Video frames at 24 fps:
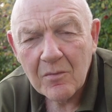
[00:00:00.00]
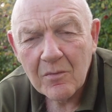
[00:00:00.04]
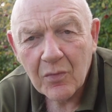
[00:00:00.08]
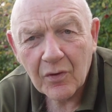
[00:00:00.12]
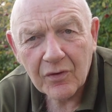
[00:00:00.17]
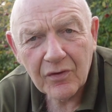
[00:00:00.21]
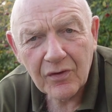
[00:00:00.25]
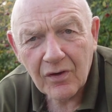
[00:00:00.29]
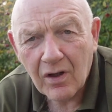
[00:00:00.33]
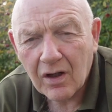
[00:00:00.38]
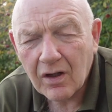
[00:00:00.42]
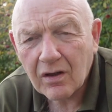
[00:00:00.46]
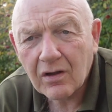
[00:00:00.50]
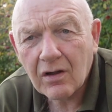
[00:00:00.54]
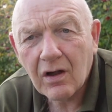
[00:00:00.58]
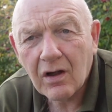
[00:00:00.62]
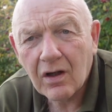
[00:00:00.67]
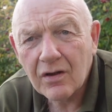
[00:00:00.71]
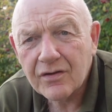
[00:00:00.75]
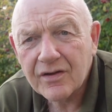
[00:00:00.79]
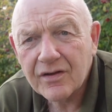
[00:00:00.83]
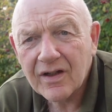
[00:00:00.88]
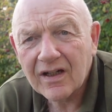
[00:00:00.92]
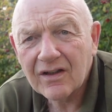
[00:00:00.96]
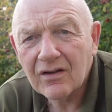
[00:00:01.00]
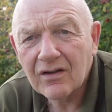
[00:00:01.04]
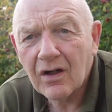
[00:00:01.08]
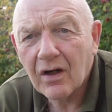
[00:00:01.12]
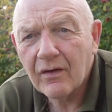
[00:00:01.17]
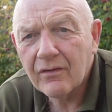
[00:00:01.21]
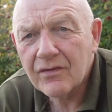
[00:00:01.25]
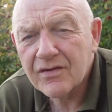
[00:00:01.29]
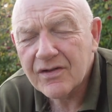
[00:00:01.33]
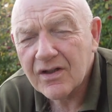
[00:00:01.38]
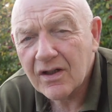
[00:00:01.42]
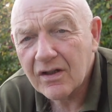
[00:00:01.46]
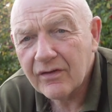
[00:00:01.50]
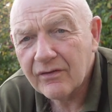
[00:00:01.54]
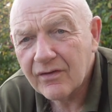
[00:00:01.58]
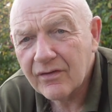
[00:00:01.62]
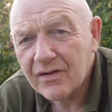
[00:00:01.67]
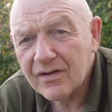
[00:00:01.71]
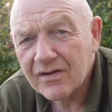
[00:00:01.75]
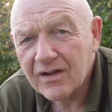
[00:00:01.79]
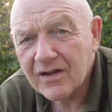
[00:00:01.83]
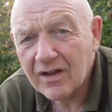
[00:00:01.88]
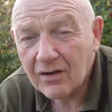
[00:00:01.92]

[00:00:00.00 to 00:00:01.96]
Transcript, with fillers: but not a contract of service.